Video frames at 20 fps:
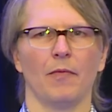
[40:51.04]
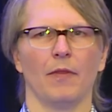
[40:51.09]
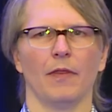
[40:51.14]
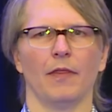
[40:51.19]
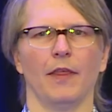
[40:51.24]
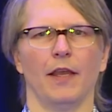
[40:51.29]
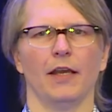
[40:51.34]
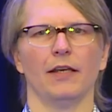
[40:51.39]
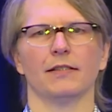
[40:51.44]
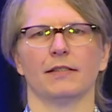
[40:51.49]

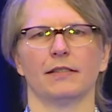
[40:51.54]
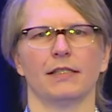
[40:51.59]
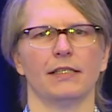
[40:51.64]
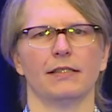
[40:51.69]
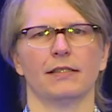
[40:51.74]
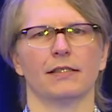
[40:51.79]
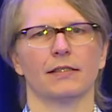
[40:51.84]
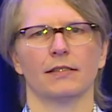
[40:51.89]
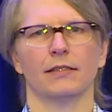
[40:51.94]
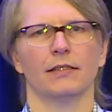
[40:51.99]
there's
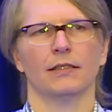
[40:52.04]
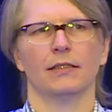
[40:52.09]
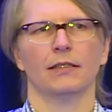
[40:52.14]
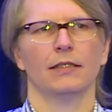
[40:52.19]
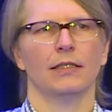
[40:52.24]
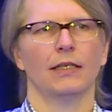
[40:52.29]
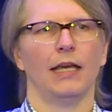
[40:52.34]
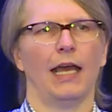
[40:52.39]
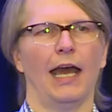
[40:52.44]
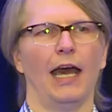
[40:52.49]
this
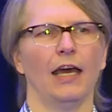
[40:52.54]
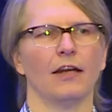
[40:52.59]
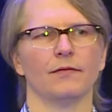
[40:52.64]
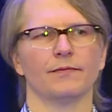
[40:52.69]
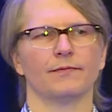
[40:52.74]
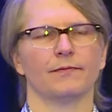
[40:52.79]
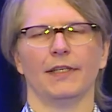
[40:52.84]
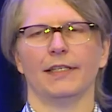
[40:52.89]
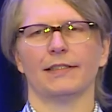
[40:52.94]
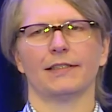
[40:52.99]

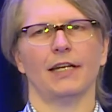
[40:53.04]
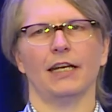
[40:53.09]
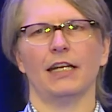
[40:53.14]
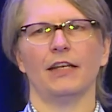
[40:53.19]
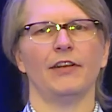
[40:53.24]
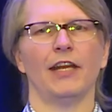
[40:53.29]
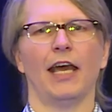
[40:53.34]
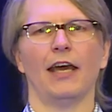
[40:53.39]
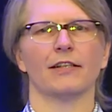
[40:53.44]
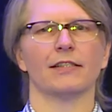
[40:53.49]
it's not
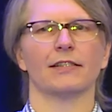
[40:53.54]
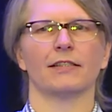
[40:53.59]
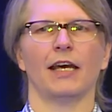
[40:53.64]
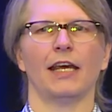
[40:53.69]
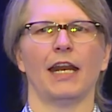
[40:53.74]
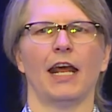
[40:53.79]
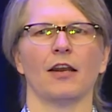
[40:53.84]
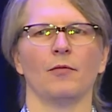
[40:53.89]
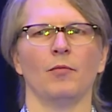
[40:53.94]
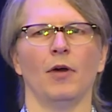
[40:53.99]
even out of
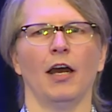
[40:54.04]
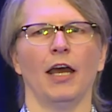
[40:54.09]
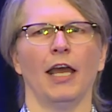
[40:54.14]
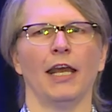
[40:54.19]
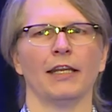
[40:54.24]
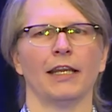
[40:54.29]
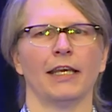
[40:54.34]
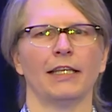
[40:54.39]
sight, out of mind.